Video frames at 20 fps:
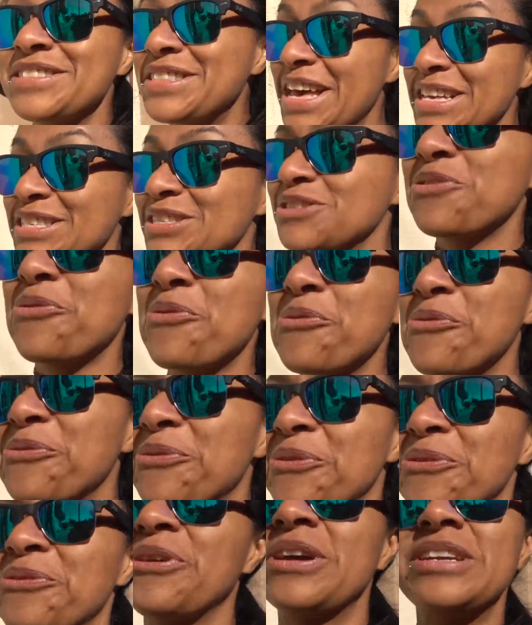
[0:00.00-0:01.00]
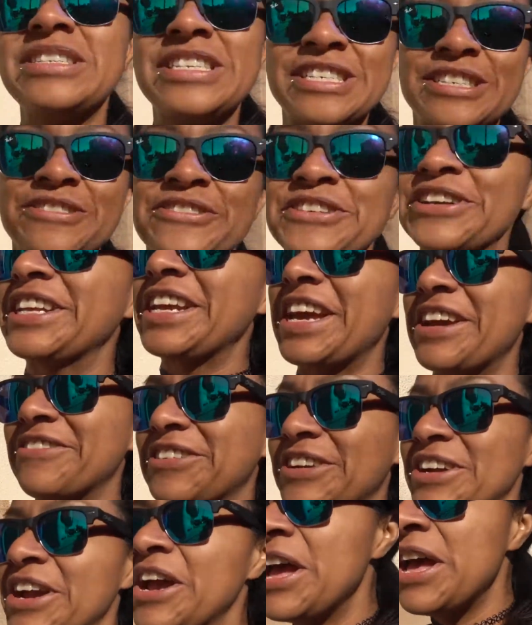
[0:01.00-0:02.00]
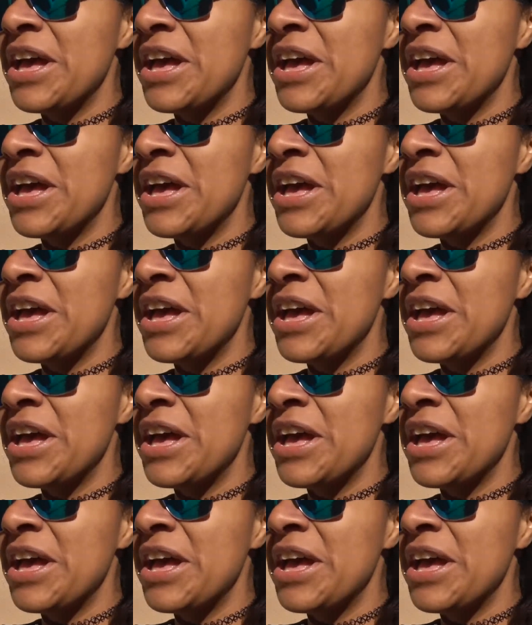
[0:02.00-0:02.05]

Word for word: that's the craziest feeling ever.